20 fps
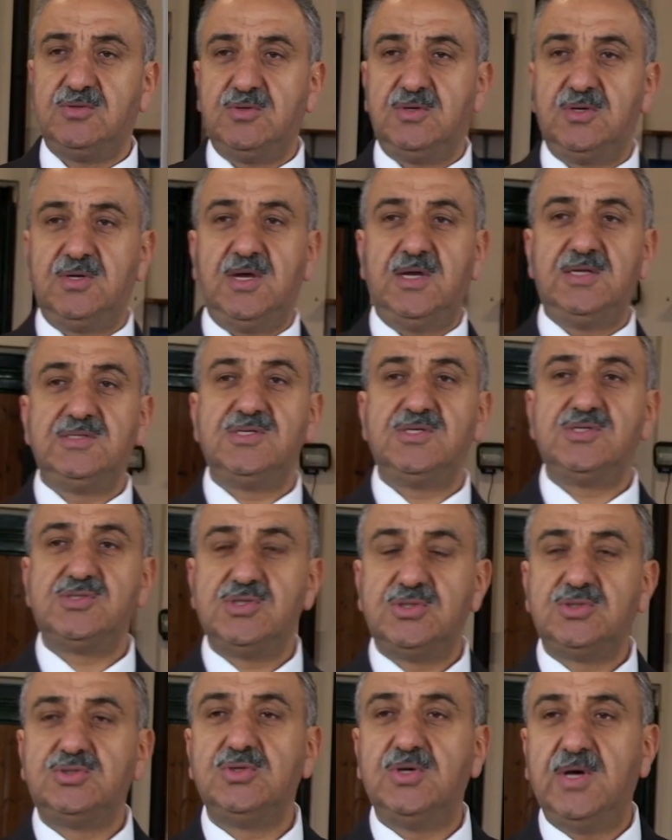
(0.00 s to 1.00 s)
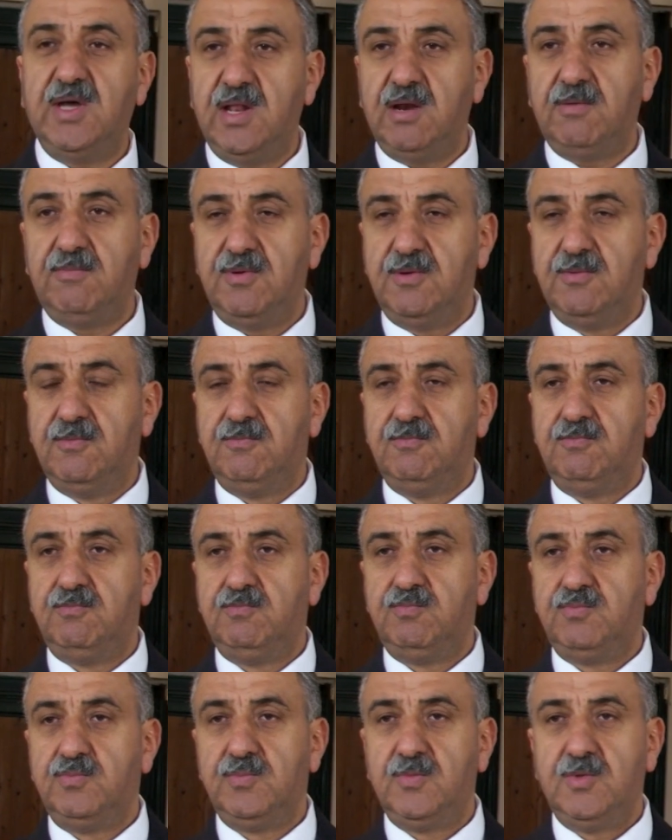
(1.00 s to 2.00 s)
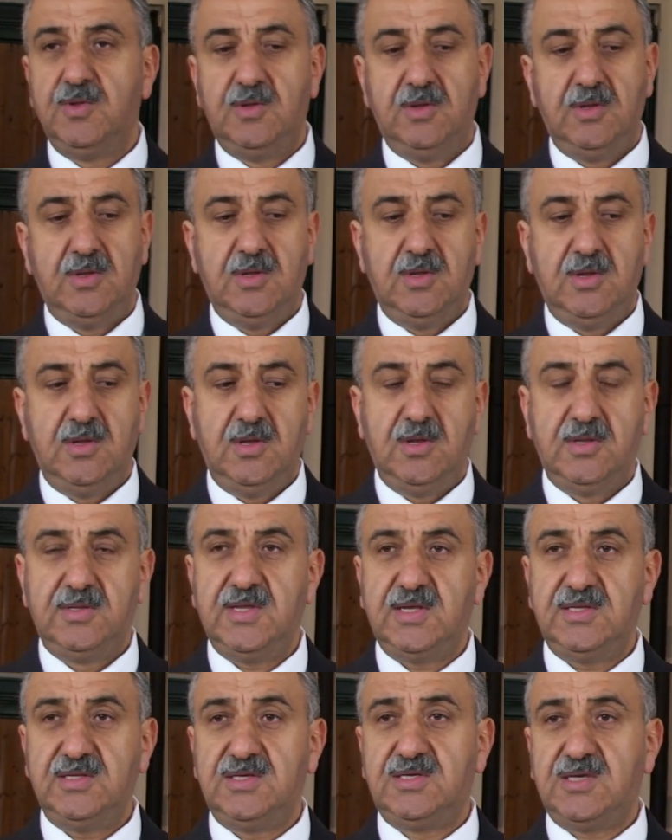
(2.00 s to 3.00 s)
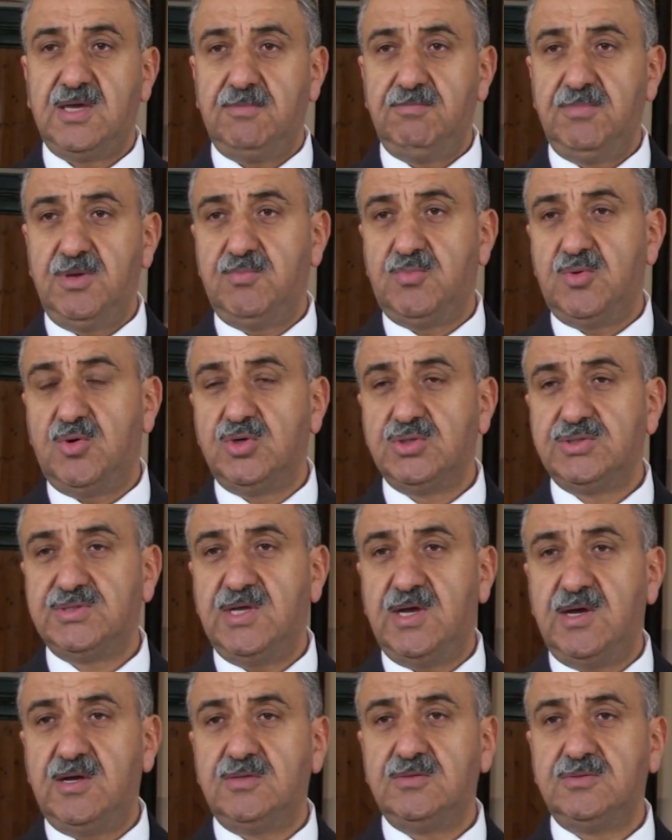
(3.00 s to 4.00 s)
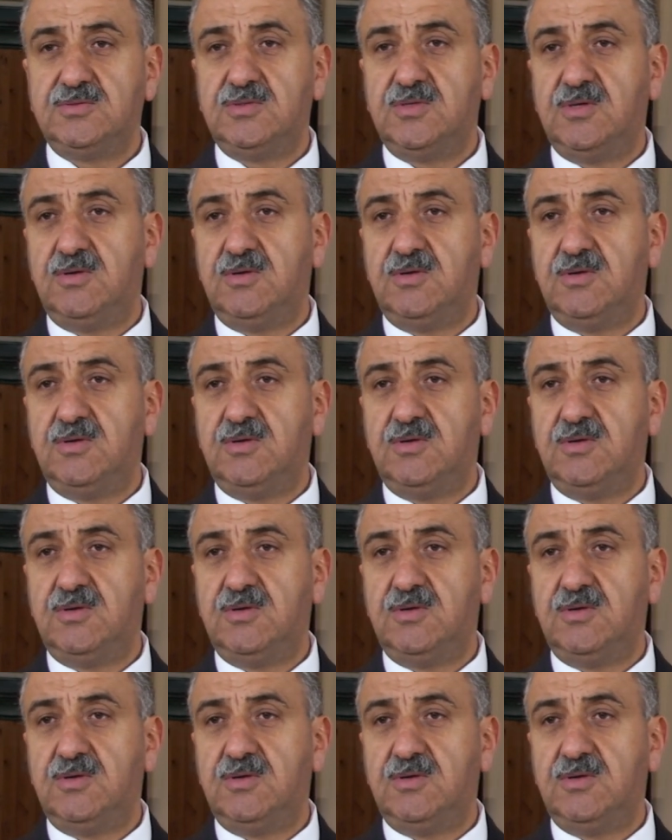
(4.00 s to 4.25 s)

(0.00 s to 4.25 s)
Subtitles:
organization to help, that it can be brought down